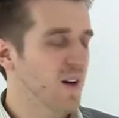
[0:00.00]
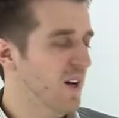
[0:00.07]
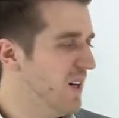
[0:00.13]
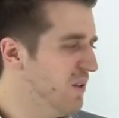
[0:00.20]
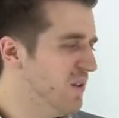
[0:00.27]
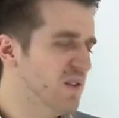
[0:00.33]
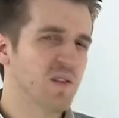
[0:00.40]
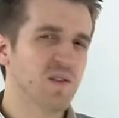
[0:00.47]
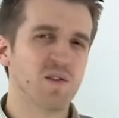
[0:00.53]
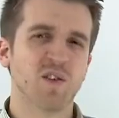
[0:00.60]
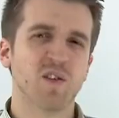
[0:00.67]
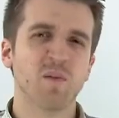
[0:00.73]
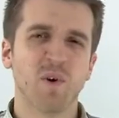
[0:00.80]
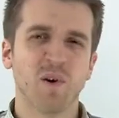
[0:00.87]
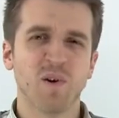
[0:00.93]
And also
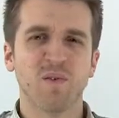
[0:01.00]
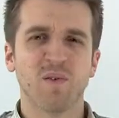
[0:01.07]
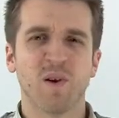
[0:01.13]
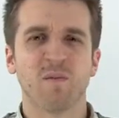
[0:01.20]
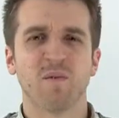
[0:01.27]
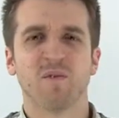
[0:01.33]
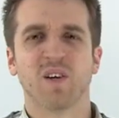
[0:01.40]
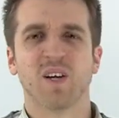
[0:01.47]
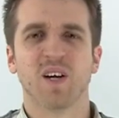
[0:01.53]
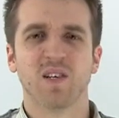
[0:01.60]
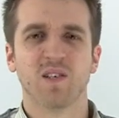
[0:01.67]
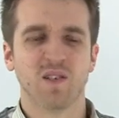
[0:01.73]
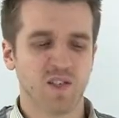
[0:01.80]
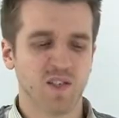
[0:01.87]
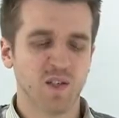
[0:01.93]
just the moral
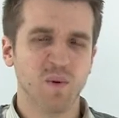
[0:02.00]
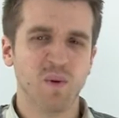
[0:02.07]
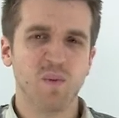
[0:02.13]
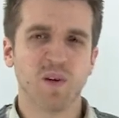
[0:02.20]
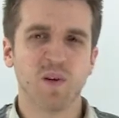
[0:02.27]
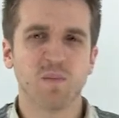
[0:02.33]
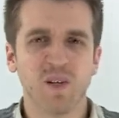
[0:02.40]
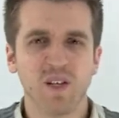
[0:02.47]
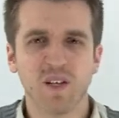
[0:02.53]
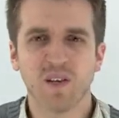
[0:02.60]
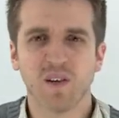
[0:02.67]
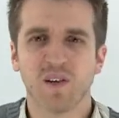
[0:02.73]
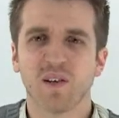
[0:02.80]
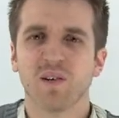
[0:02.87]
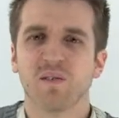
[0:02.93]
ramifications. Do we want to be the
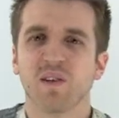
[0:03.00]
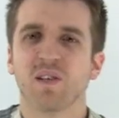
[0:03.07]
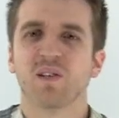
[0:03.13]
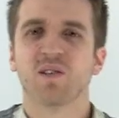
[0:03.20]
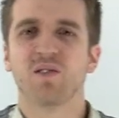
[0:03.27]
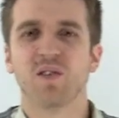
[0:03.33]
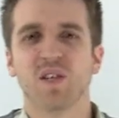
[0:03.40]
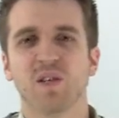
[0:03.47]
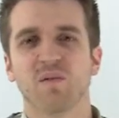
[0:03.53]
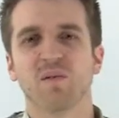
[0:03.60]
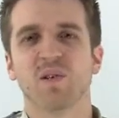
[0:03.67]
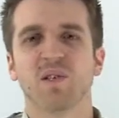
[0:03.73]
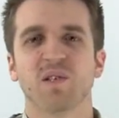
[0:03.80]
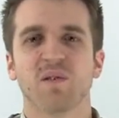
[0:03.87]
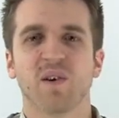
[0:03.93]
kind of industry that
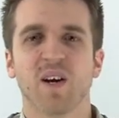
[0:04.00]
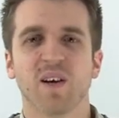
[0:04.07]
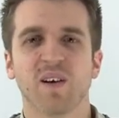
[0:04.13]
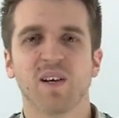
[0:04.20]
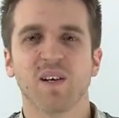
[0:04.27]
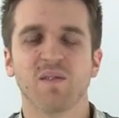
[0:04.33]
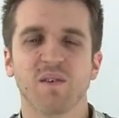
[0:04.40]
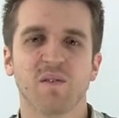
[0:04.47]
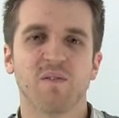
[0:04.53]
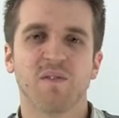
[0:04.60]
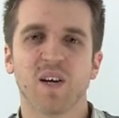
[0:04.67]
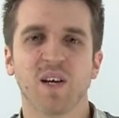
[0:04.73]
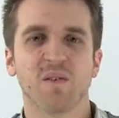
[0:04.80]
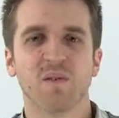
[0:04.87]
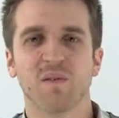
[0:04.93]
runs around leaving
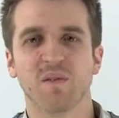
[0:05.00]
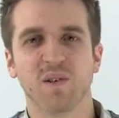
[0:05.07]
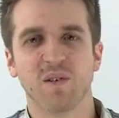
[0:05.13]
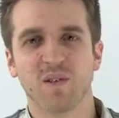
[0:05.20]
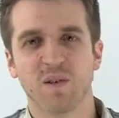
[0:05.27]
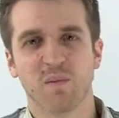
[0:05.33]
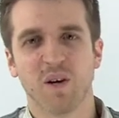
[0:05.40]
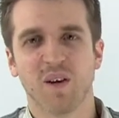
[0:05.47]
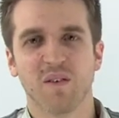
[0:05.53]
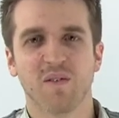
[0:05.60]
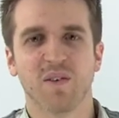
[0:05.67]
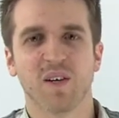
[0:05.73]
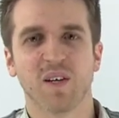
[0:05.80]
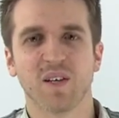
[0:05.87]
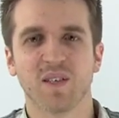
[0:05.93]
fake reviews about
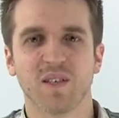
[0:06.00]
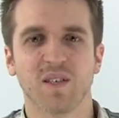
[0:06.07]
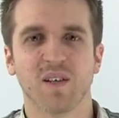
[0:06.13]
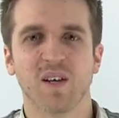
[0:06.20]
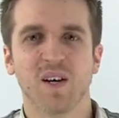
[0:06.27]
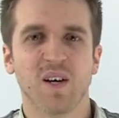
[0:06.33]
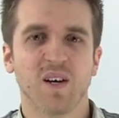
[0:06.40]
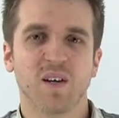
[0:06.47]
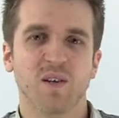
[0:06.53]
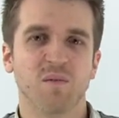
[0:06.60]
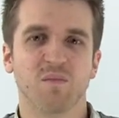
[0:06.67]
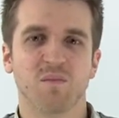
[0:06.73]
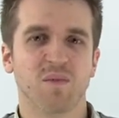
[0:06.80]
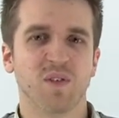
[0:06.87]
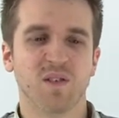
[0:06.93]
things and who
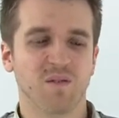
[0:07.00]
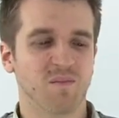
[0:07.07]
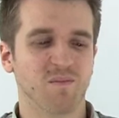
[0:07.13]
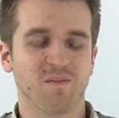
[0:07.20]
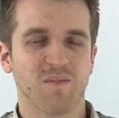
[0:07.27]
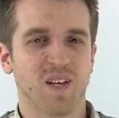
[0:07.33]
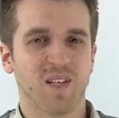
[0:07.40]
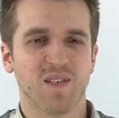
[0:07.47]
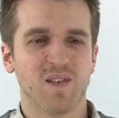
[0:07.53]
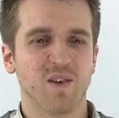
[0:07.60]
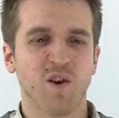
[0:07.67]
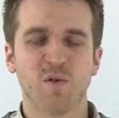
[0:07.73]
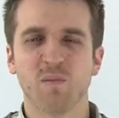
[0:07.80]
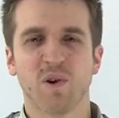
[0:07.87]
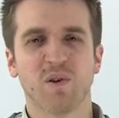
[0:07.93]
has
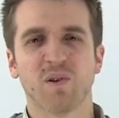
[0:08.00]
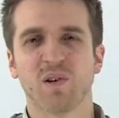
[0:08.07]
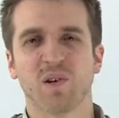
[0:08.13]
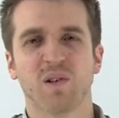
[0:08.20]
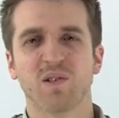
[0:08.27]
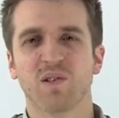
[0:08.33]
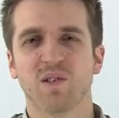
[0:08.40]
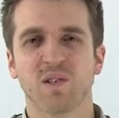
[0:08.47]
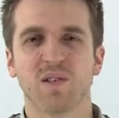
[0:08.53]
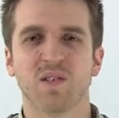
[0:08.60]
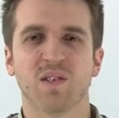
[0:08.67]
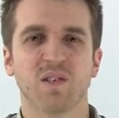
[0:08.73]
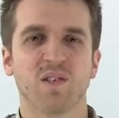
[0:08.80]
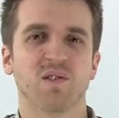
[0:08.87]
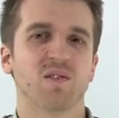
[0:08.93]
no moral
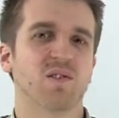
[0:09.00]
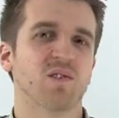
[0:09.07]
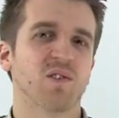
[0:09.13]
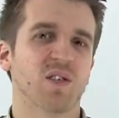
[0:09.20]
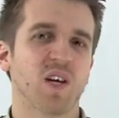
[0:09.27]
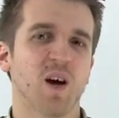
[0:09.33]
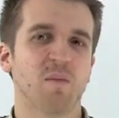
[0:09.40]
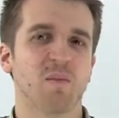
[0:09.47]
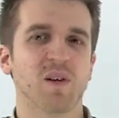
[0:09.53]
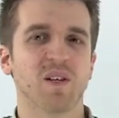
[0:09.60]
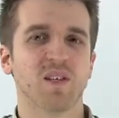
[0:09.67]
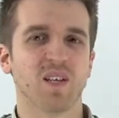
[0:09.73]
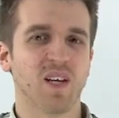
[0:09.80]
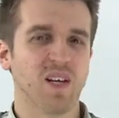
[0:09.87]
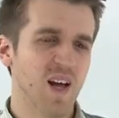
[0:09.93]
conscience and just happy to
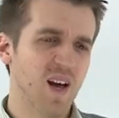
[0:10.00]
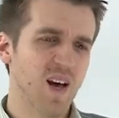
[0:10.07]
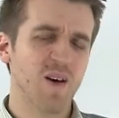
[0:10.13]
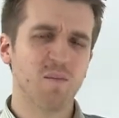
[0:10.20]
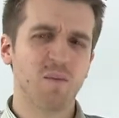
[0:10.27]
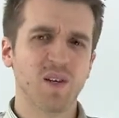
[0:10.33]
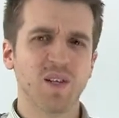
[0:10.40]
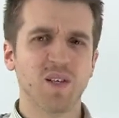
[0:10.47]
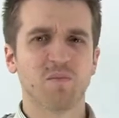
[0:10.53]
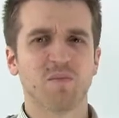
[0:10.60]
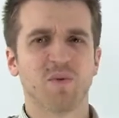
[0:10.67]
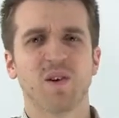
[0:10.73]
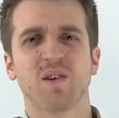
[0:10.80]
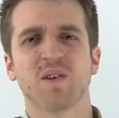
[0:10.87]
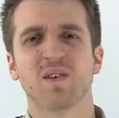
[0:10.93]
say, yeah, buy this
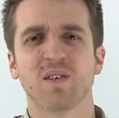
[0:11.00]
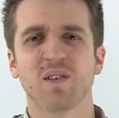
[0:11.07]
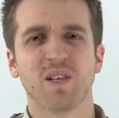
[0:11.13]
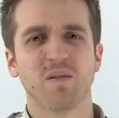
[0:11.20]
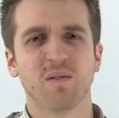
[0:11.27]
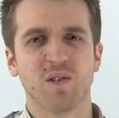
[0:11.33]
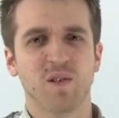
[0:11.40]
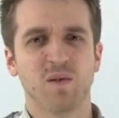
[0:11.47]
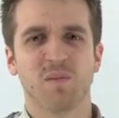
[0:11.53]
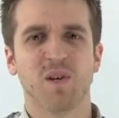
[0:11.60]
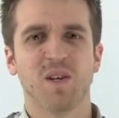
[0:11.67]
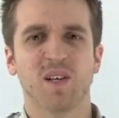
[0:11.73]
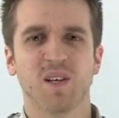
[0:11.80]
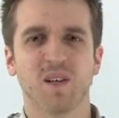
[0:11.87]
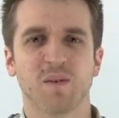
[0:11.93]
product, give us your
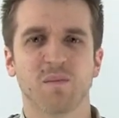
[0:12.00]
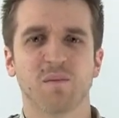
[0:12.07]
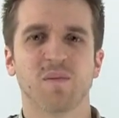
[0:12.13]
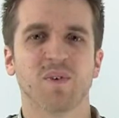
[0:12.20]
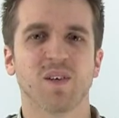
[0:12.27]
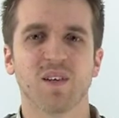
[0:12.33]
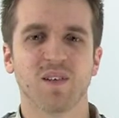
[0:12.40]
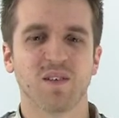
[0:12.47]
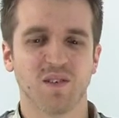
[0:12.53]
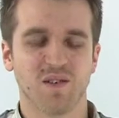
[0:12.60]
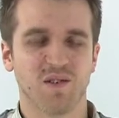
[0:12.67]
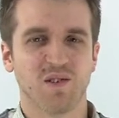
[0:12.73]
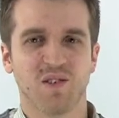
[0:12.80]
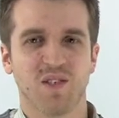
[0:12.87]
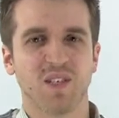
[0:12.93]
money, and
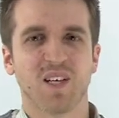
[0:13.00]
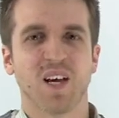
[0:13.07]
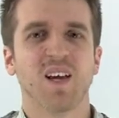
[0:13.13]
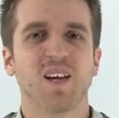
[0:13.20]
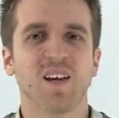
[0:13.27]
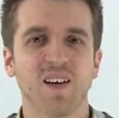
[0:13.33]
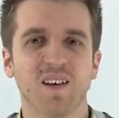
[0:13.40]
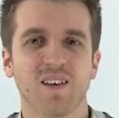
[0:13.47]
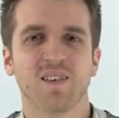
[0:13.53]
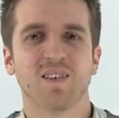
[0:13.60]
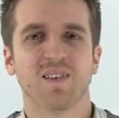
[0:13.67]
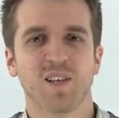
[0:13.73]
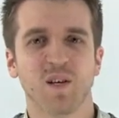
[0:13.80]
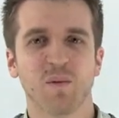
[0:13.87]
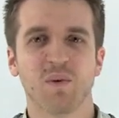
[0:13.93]
just to take it and
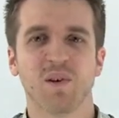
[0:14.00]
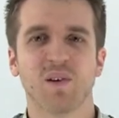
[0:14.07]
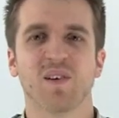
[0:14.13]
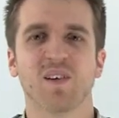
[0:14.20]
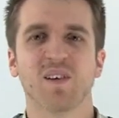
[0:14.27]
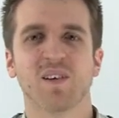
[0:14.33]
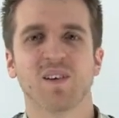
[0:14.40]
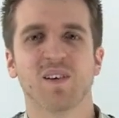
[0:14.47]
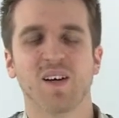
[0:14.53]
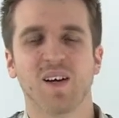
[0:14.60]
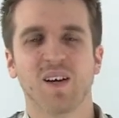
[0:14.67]
sleep at night?